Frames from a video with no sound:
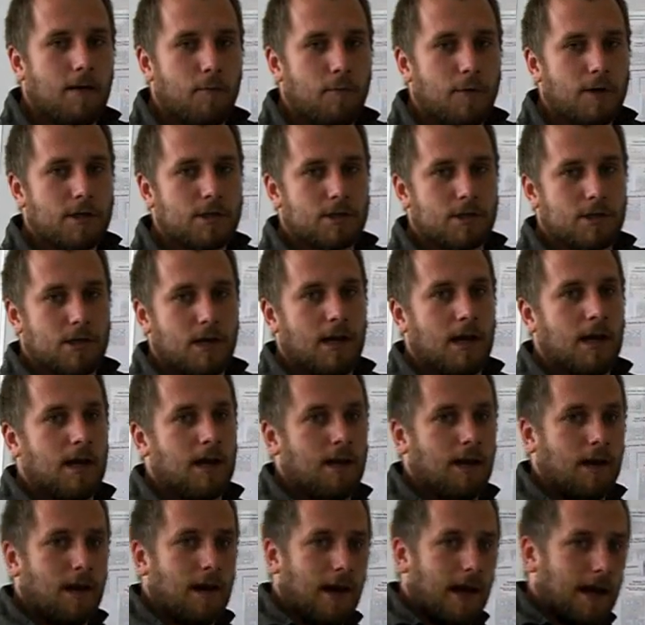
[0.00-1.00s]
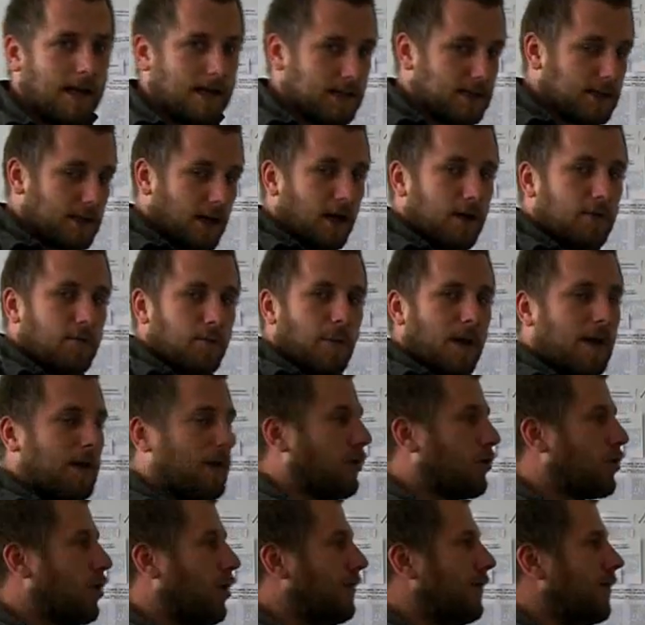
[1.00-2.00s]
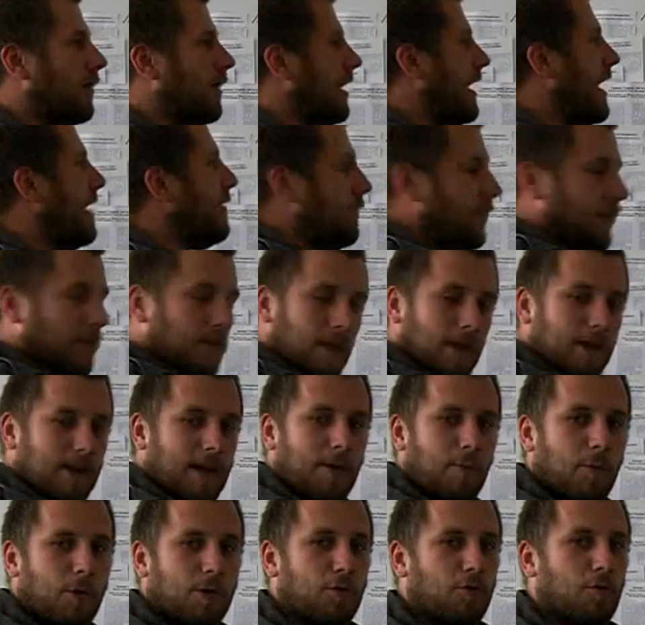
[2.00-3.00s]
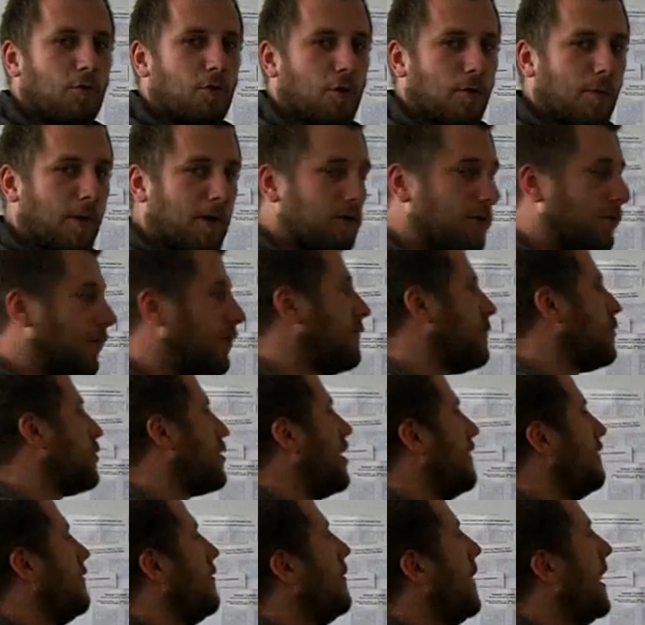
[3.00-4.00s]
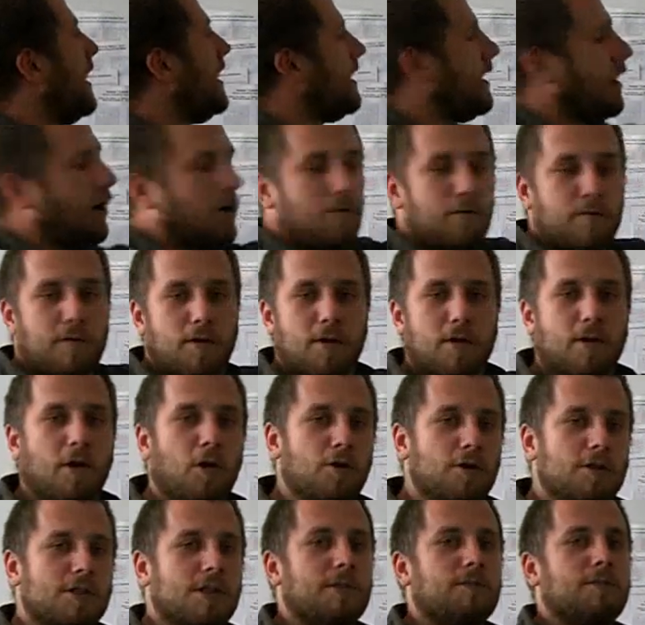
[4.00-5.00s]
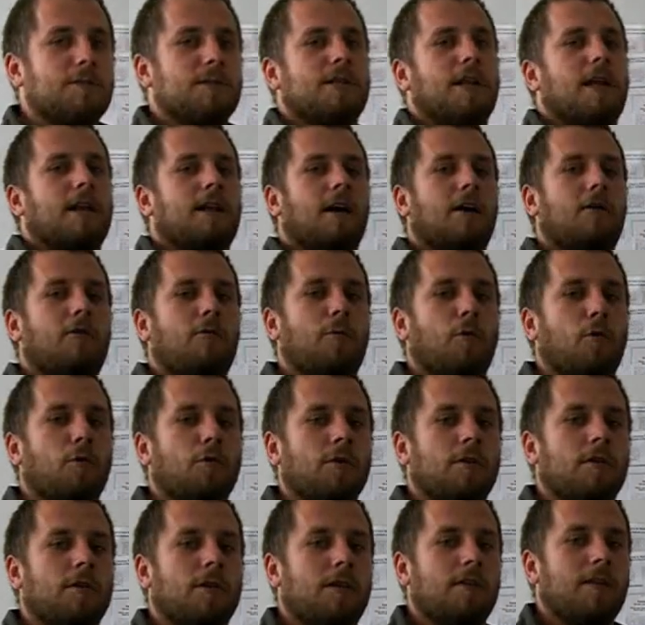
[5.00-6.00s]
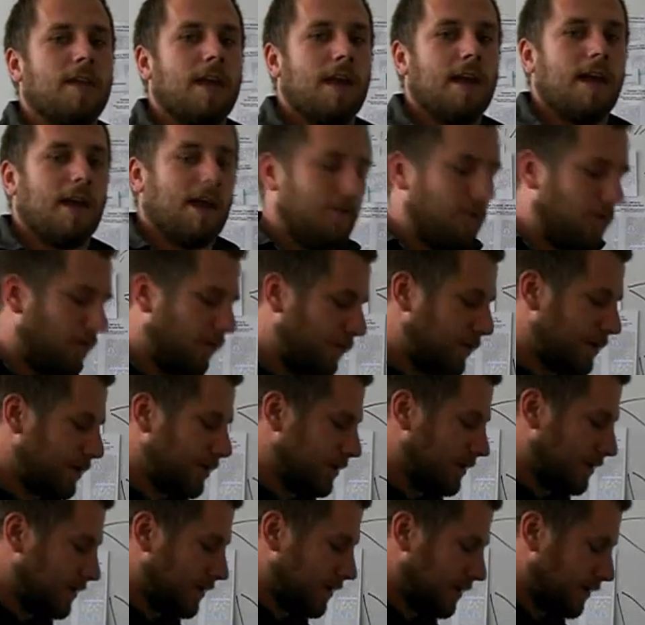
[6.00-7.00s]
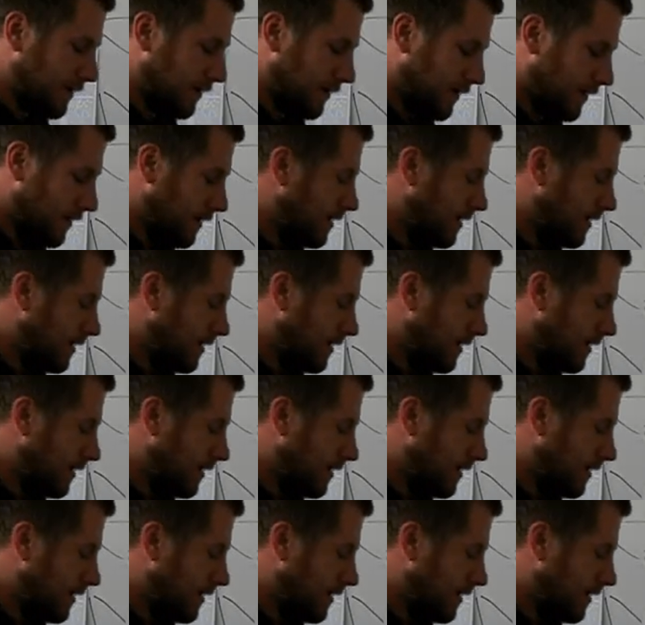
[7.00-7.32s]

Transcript: which at the start may not cover everything they want to talk about, but will cover many of the concepts that are important in their area of business.